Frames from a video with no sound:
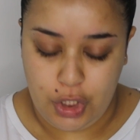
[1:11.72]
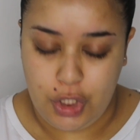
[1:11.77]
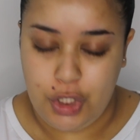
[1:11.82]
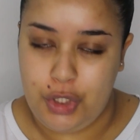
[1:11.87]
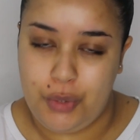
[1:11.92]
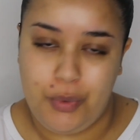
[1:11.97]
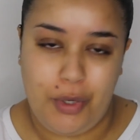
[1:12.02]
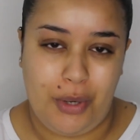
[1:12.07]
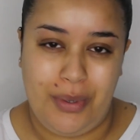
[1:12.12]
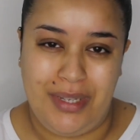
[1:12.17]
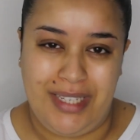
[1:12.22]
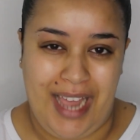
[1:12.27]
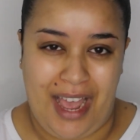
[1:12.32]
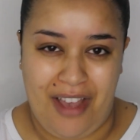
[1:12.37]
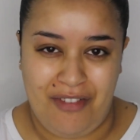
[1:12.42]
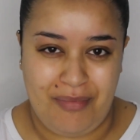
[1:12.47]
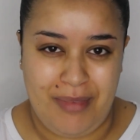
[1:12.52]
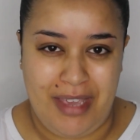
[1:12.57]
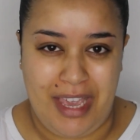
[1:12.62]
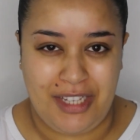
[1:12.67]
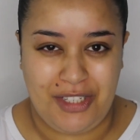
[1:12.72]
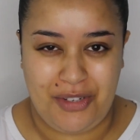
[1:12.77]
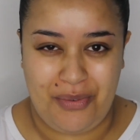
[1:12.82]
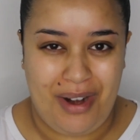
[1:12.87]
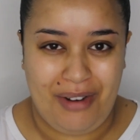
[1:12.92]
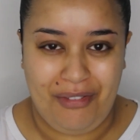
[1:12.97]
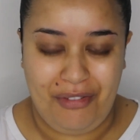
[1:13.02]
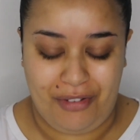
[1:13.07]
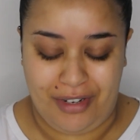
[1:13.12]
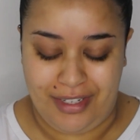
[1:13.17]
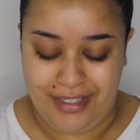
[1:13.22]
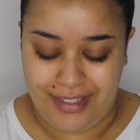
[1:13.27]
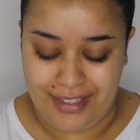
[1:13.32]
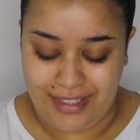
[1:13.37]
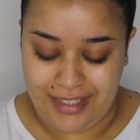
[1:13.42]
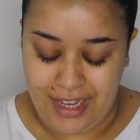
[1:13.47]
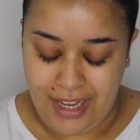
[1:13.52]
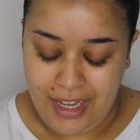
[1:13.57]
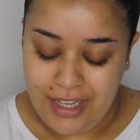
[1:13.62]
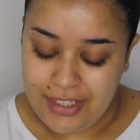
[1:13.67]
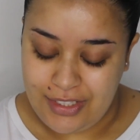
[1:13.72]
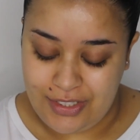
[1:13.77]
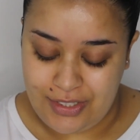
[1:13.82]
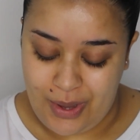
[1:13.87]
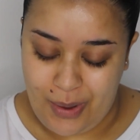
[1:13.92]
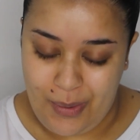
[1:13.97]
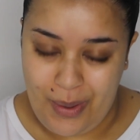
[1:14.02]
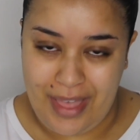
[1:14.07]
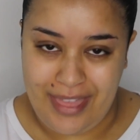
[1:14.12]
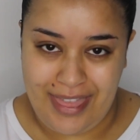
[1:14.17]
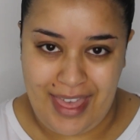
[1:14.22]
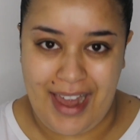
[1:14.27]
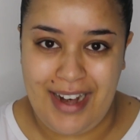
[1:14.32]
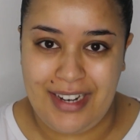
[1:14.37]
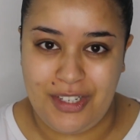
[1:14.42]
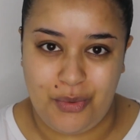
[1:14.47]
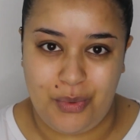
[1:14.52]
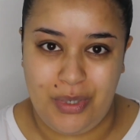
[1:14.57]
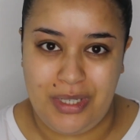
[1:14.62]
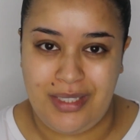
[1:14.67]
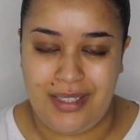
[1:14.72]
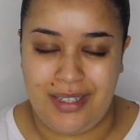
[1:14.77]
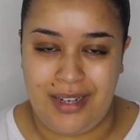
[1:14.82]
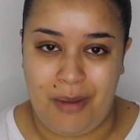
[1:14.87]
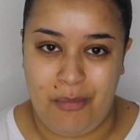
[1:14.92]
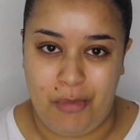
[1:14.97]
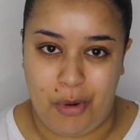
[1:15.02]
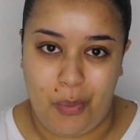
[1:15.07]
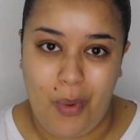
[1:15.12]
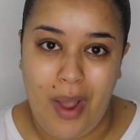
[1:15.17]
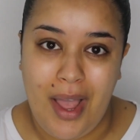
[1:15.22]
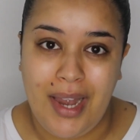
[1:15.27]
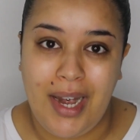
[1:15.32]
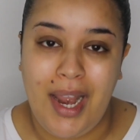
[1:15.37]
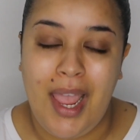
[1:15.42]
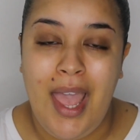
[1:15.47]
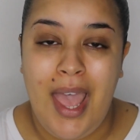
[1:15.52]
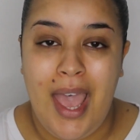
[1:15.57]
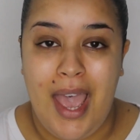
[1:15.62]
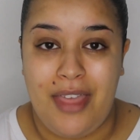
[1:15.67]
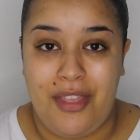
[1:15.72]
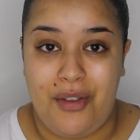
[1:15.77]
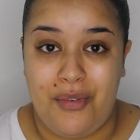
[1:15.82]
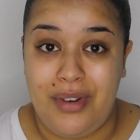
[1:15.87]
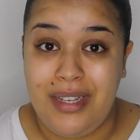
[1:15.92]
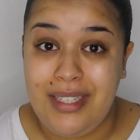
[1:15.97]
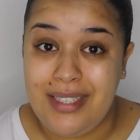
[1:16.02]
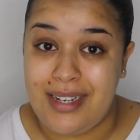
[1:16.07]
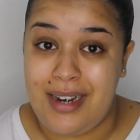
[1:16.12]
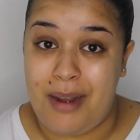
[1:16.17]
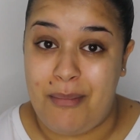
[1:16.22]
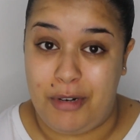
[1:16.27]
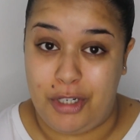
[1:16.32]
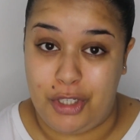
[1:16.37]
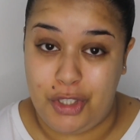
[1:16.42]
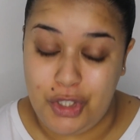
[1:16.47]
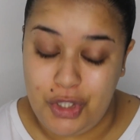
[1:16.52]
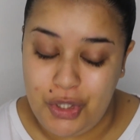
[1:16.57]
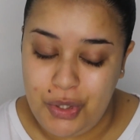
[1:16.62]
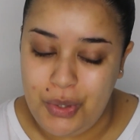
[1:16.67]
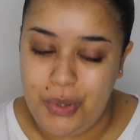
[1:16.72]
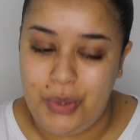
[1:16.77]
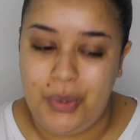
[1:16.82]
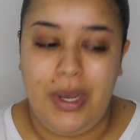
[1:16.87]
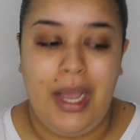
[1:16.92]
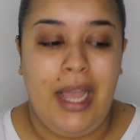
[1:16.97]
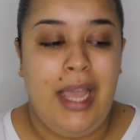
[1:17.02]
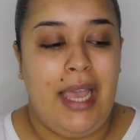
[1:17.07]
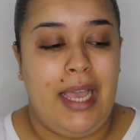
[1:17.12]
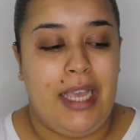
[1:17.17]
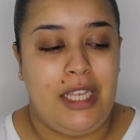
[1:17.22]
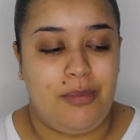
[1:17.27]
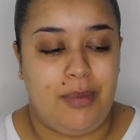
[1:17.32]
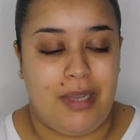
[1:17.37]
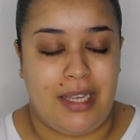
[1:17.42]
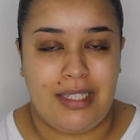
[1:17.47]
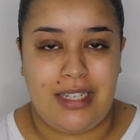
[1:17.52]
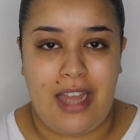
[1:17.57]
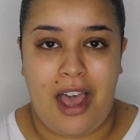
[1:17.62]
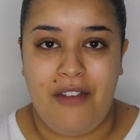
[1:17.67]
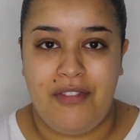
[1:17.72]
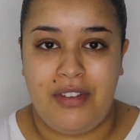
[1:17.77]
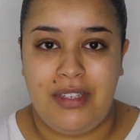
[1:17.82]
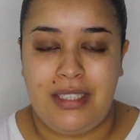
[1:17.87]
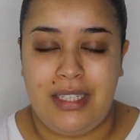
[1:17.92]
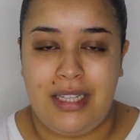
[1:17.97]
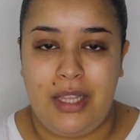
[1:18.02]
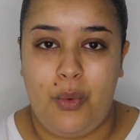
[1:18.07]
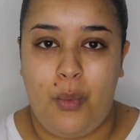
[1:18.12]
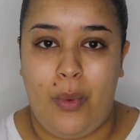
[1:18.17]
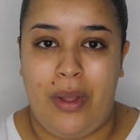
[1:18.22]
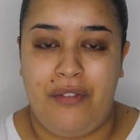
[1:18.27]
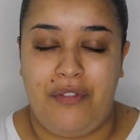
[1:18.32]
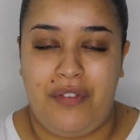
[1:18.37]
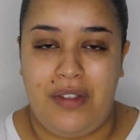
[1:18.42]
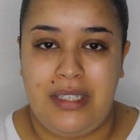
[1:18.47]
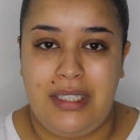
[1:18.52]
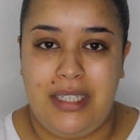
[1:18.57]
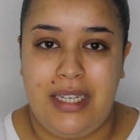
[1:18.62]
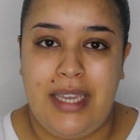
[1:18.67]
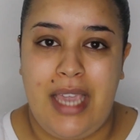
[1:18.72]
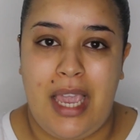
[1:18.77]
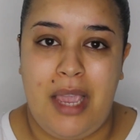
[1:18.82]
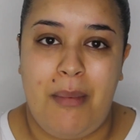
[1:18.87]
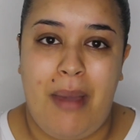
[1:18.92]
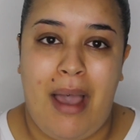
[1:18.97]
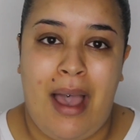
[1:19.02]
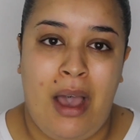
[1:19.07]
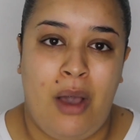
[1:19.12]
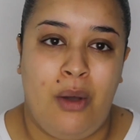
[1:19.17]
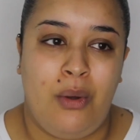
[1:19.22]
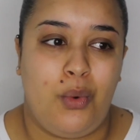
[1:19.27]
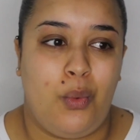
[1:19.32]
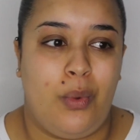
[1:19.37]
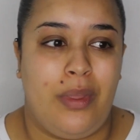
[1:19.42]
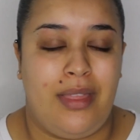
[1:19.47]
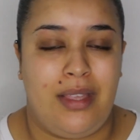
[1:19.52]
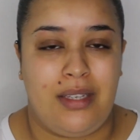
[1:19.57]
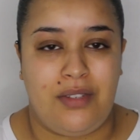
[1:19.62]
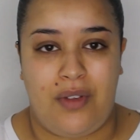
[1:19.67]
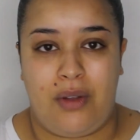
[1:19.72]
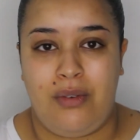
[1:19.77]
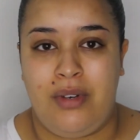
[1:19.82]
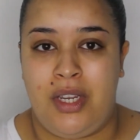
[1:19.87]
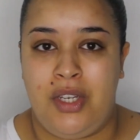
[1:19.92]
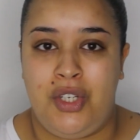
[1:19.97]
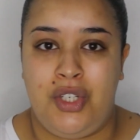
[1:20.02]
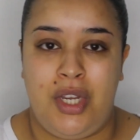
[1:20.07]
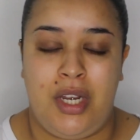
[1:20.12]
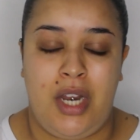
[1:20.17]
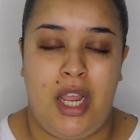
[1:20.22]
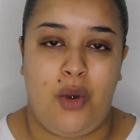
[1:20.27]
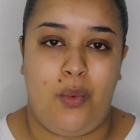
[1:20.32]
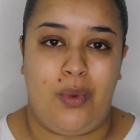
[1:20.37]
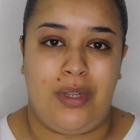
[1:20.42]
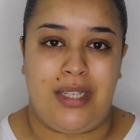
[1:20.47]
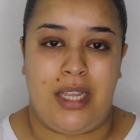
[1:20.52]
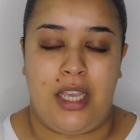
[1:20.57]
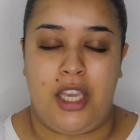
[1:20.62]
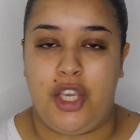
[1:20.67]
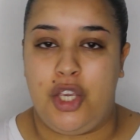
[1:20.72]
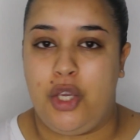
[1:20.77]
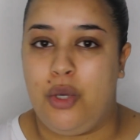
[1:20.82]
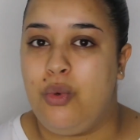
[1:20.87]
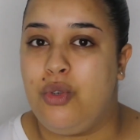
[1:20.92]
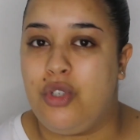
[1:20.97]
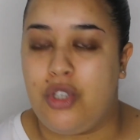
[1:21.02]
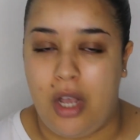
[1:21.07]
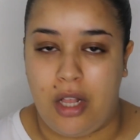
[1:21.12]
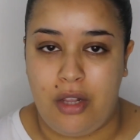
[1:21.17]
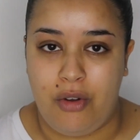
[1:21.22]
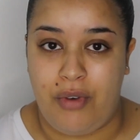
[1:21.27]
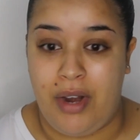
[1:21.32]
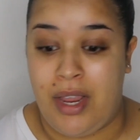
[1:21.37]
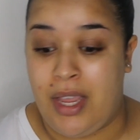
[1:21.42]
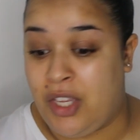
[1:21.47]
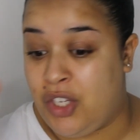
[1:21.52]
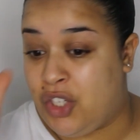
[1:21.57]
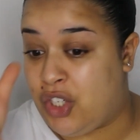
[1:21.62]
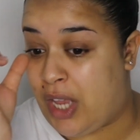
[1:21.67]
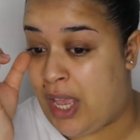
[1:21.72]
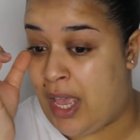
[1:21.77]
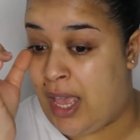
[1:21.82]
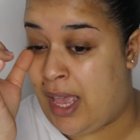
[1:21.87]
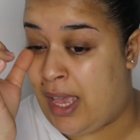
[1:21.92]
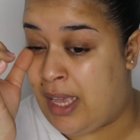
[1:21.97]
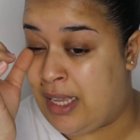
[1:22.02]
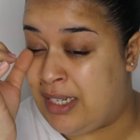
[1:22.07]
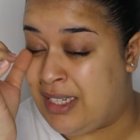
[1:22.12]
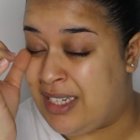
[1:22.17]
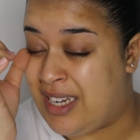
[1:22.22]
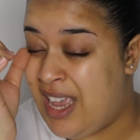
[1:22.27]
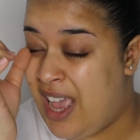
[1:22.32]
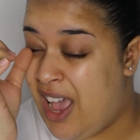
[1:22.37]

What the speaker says: You would always have me as a reference. So that is reason number one. And the reason number two is because obviously when Fenty came out with this foundation, it was a huge color range, and